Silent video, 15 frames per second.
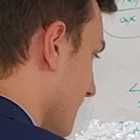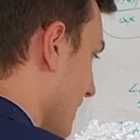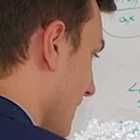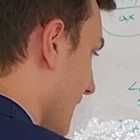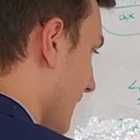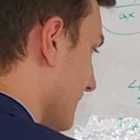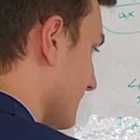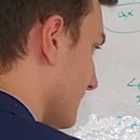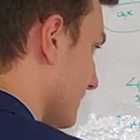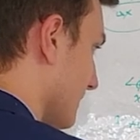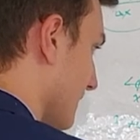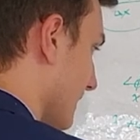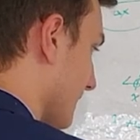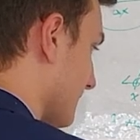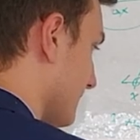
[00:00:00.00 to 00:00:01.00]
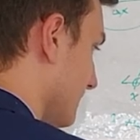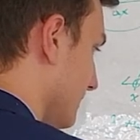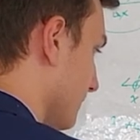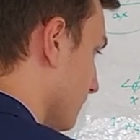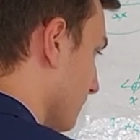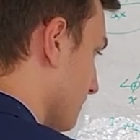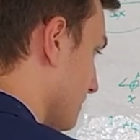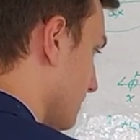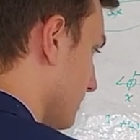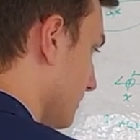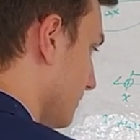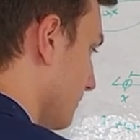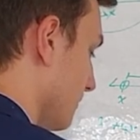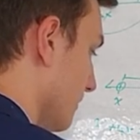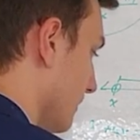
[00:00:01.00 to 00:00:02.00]
at x equals
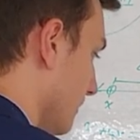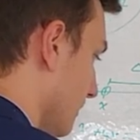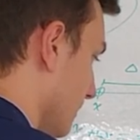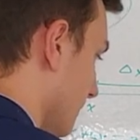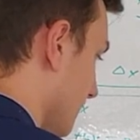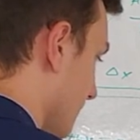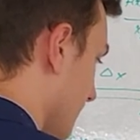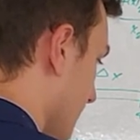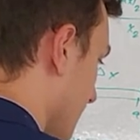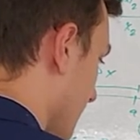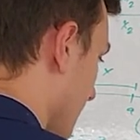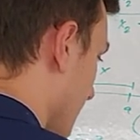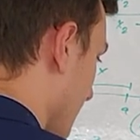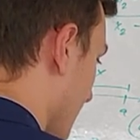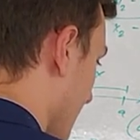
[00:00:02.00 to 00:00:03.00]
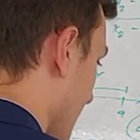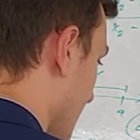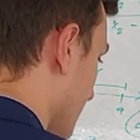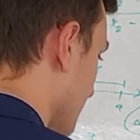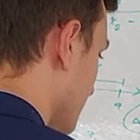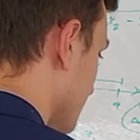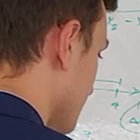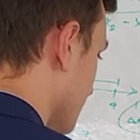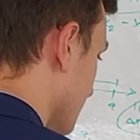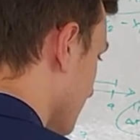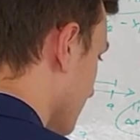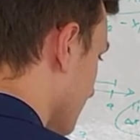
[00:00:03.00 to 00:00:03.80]
2 and